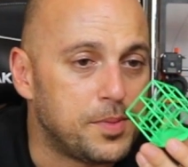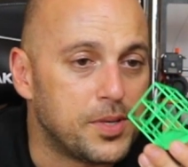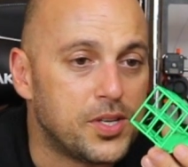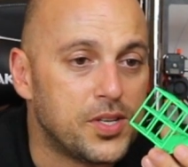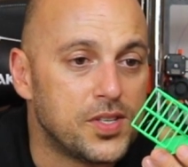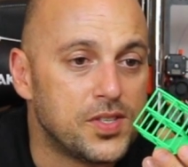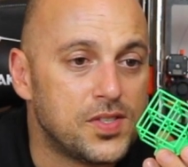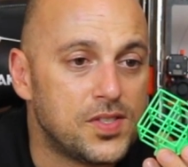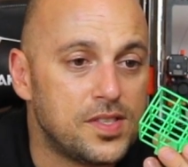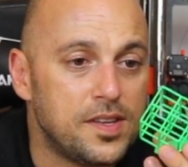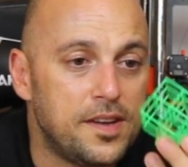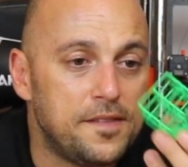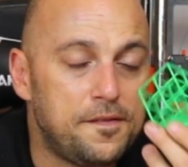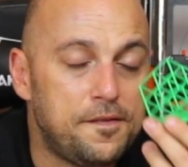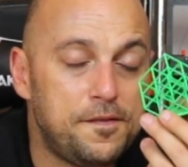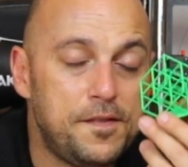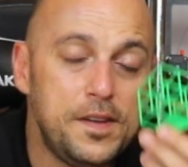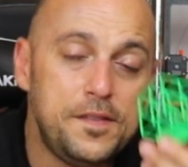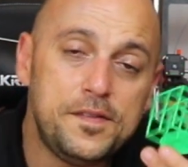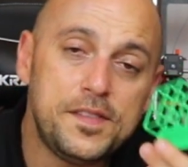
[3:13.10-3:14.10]
because
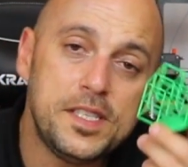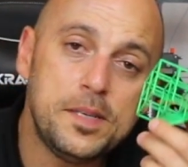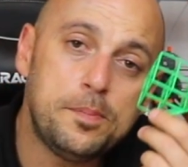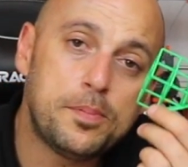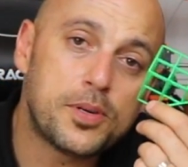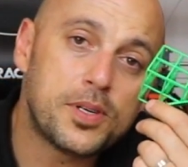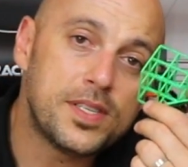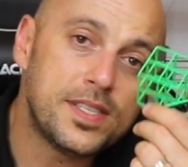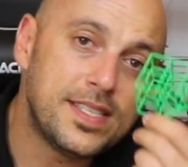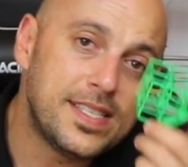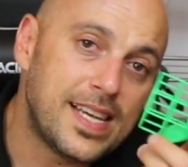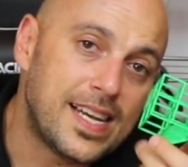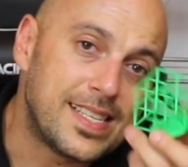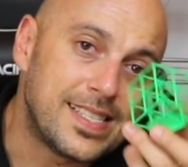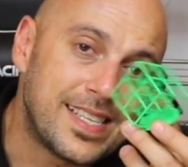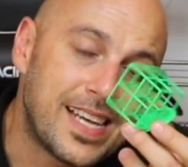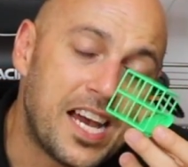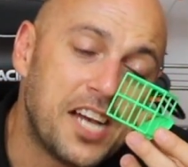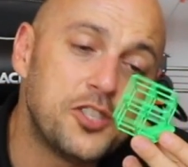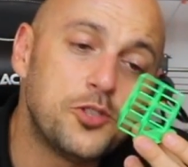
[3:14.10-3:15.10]
fifty
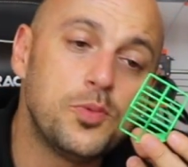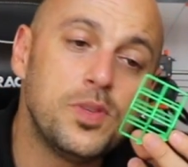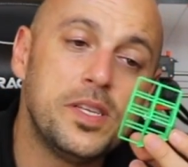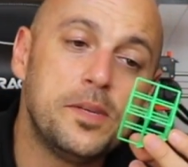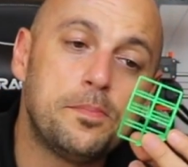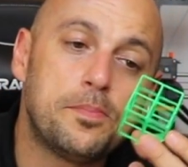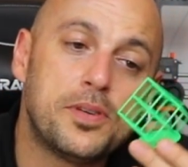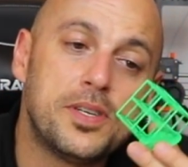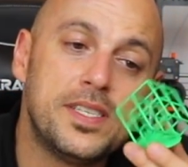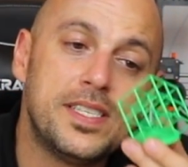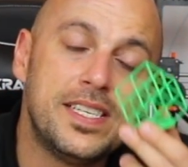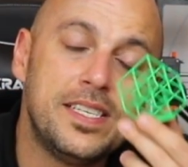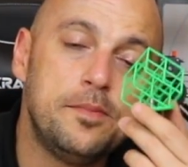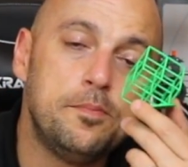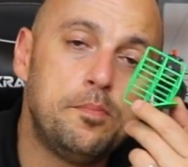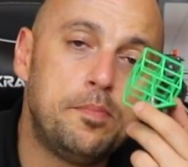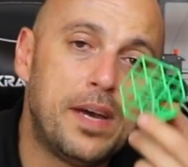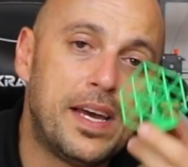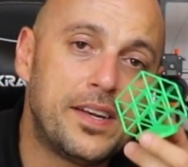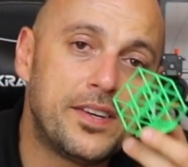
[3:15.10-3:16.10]
percent actually
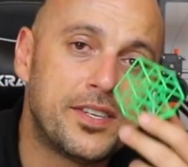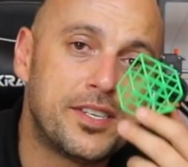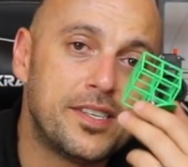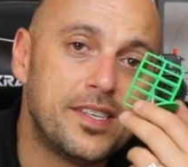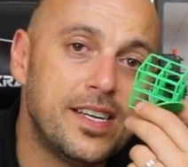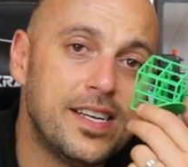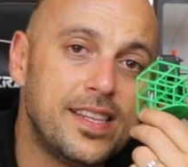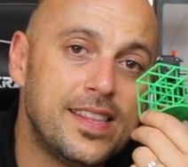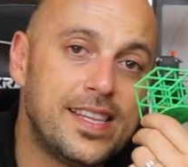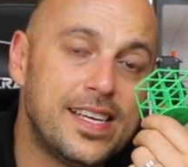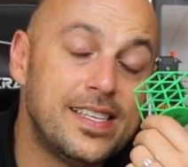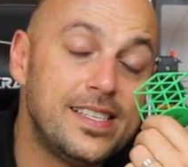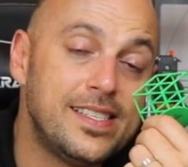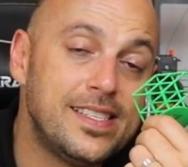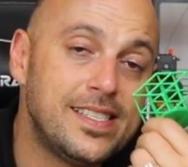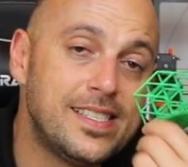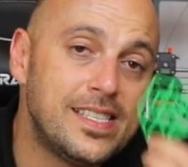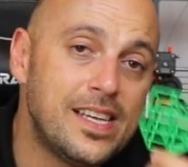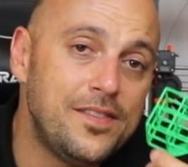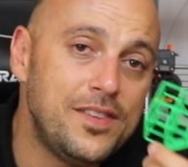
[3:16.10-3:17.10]
printed better than
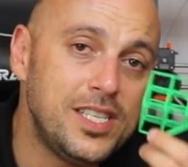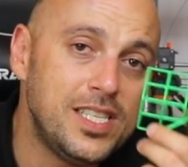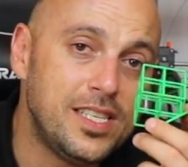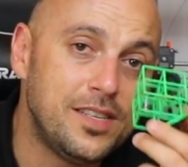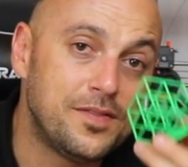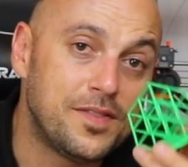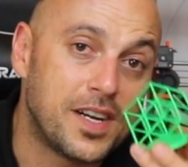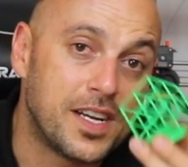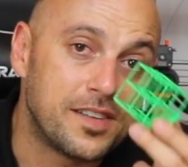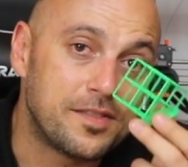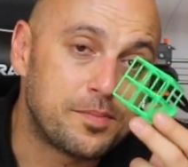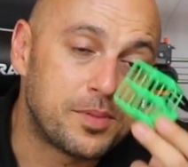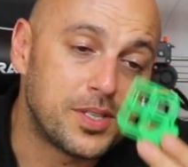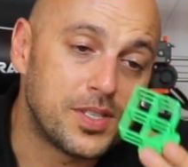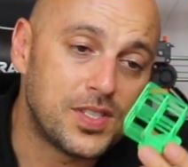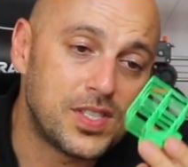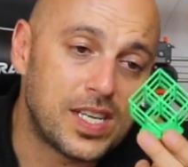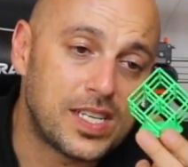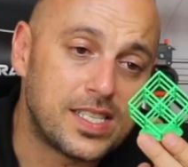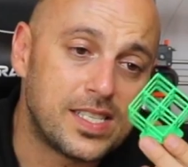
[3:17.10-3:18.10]
seventy-five
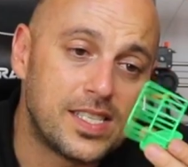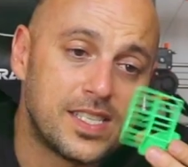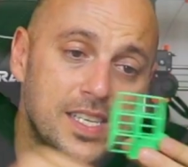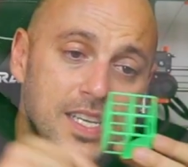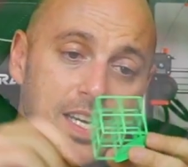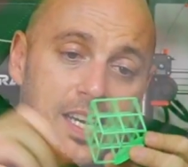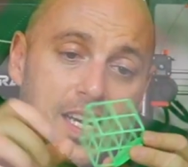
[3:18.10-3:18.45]
percent